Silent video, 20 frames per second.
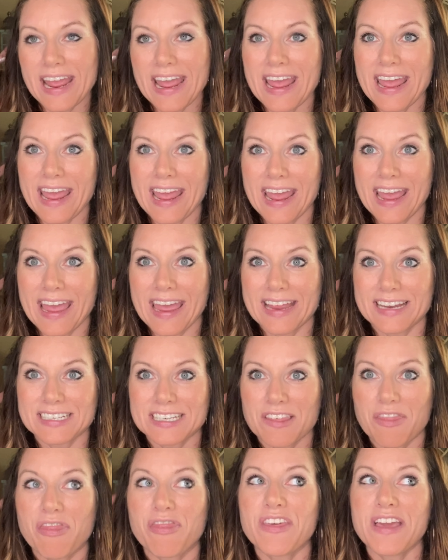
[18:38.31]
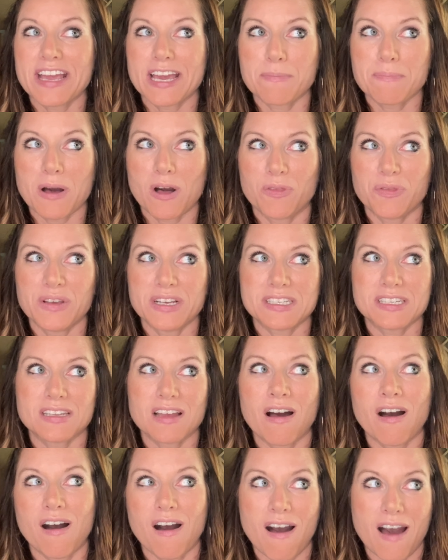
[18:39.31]
and think about this
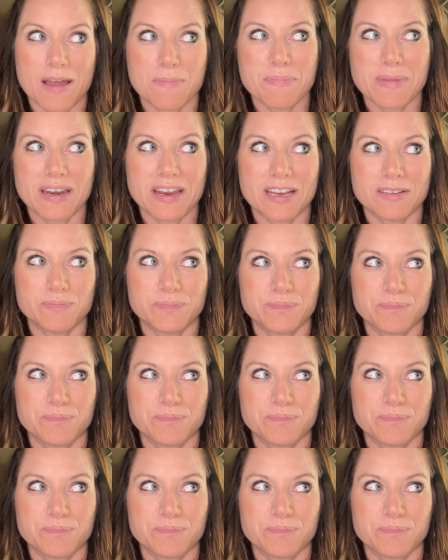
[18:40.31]
a hot minute.